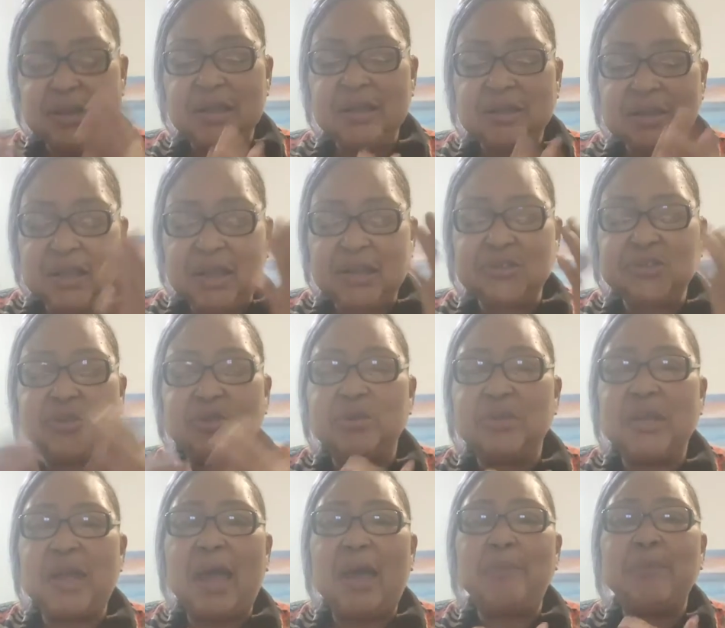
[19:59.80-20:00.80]
did that so
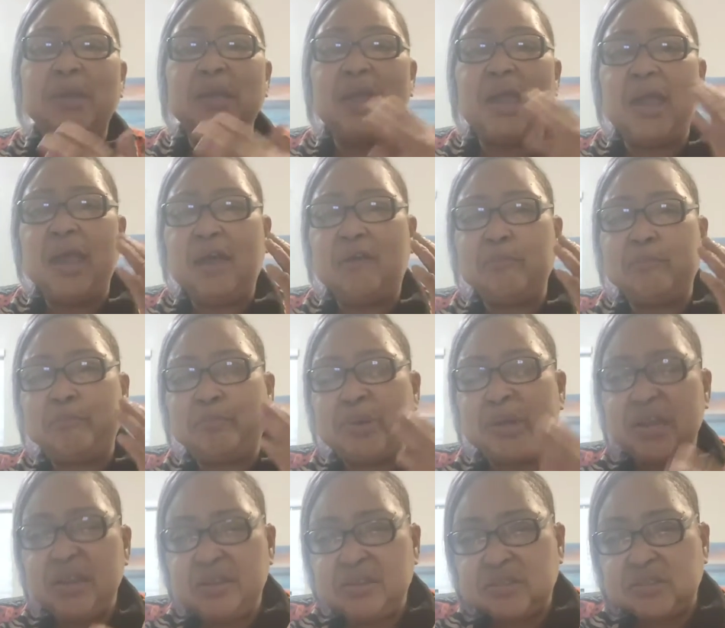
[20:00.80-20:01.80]
that I may have
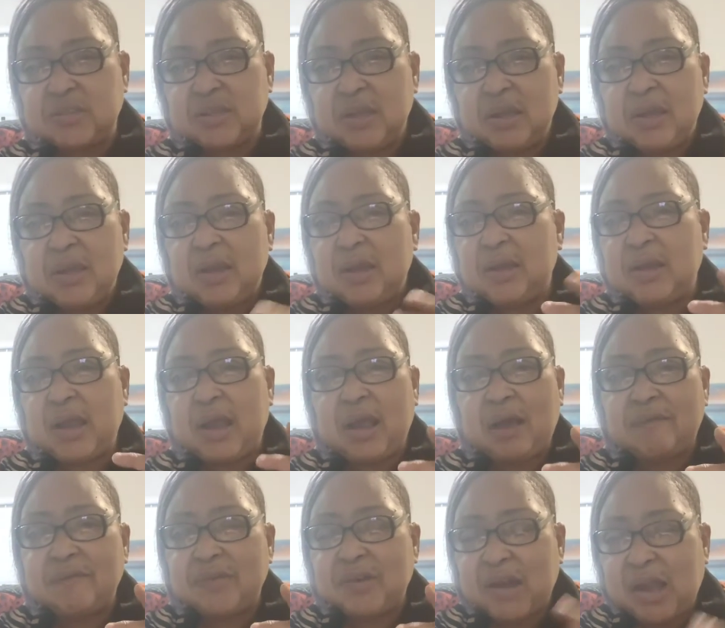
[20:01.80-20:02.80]
peace and
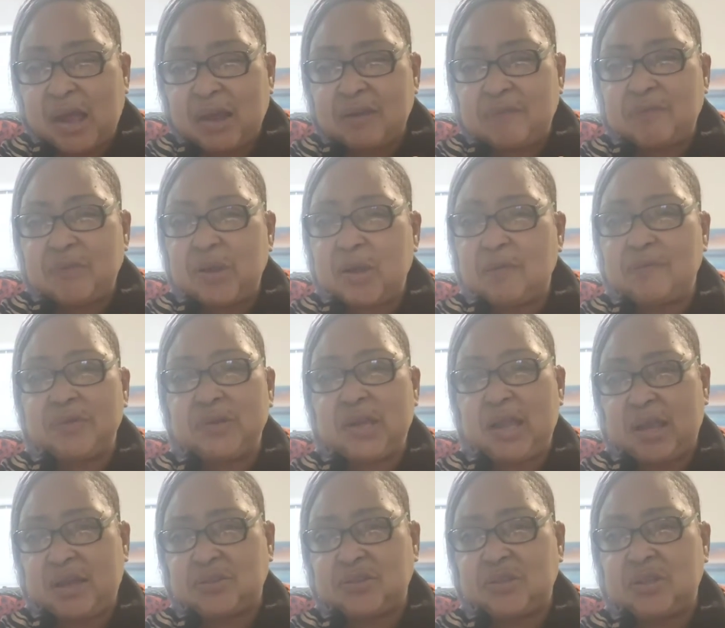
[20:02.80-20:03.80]
have life
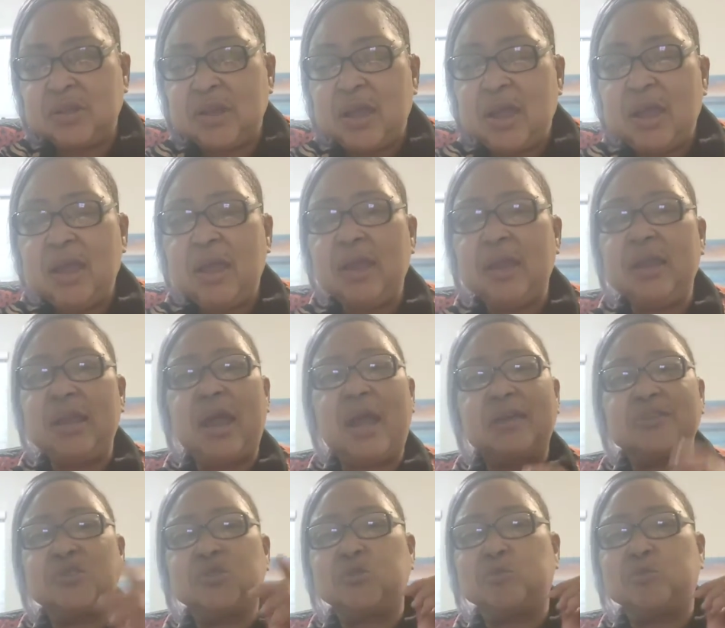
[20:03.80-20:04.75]
everlasting. And I